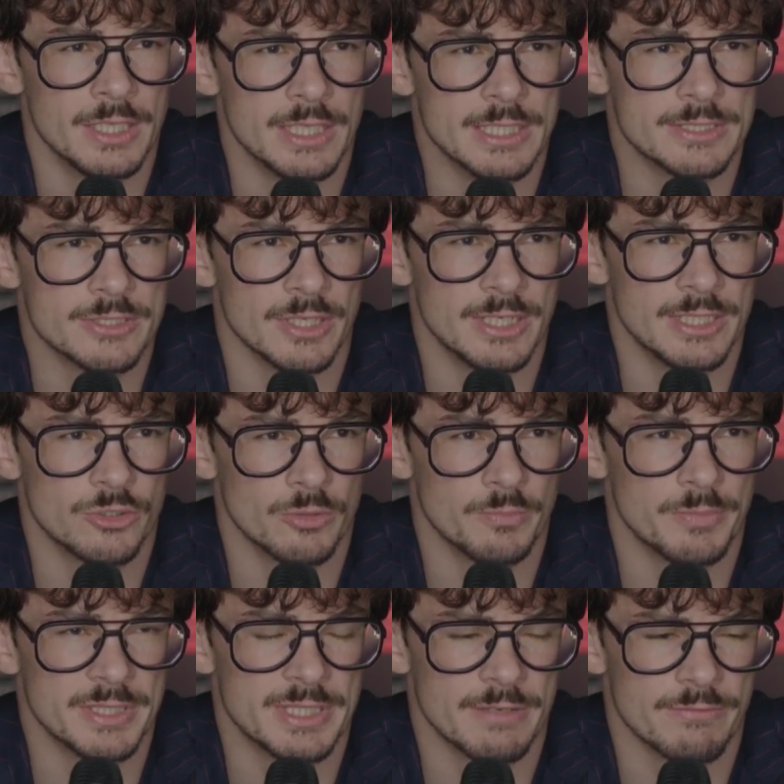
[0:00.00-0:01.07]
it's a little
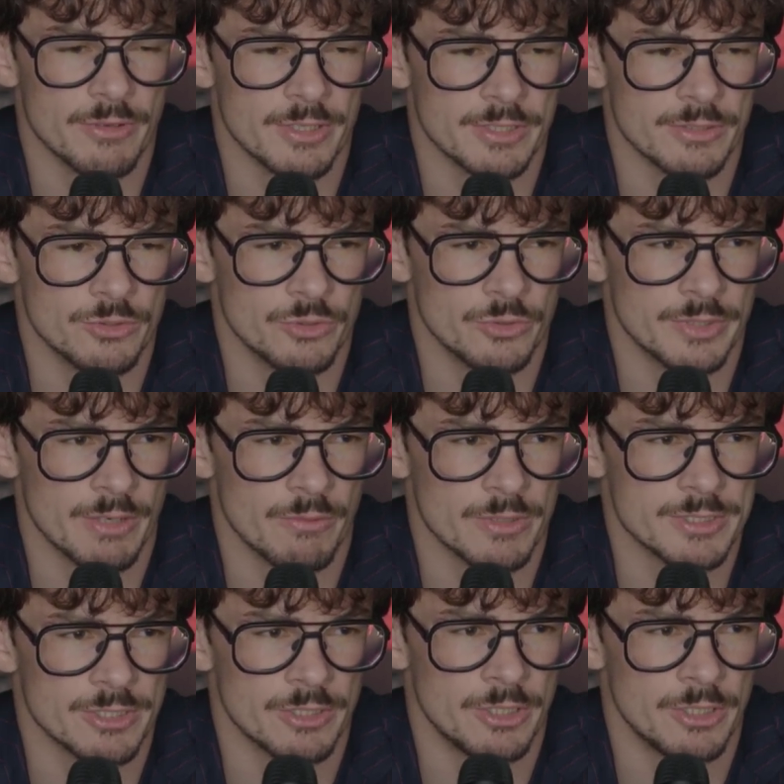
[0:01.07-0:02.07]
bit different. You know, there was a